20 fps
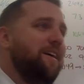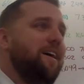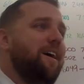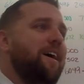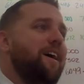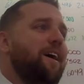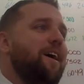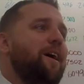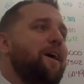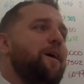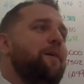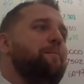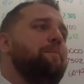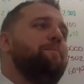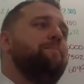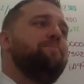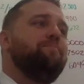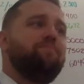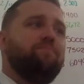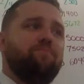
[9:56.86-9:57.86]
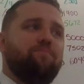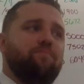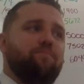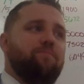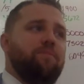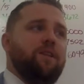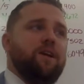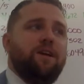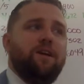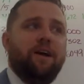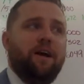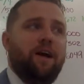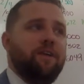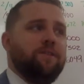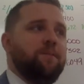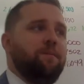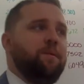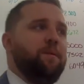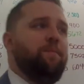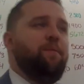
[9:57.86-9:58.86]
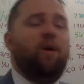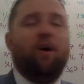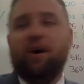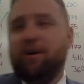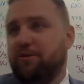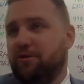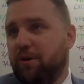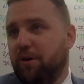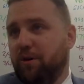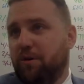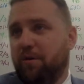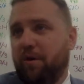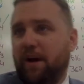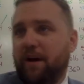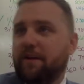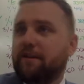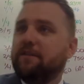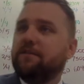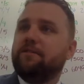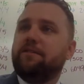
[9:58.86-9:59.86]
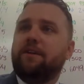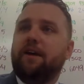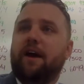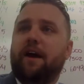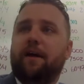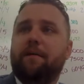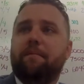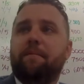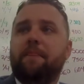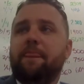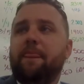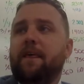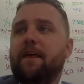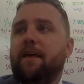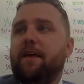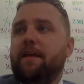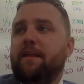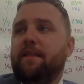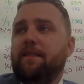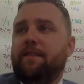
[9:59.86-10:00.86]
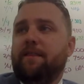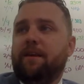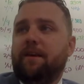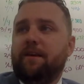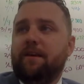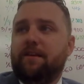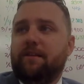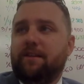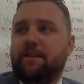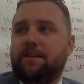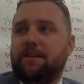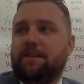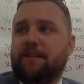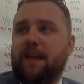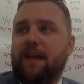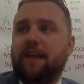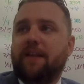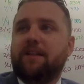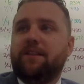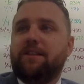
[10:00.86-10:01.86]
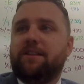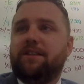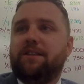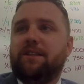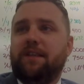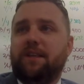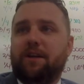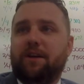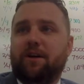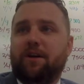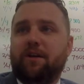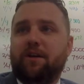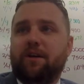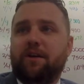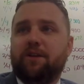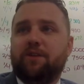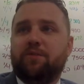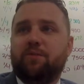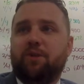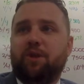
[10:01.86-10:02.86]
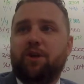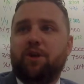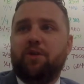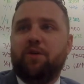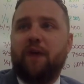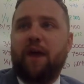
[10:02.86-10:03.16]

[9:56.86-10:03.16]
All right. Now, guys, I'm going to pause real quick, okay? The stainless steel is where you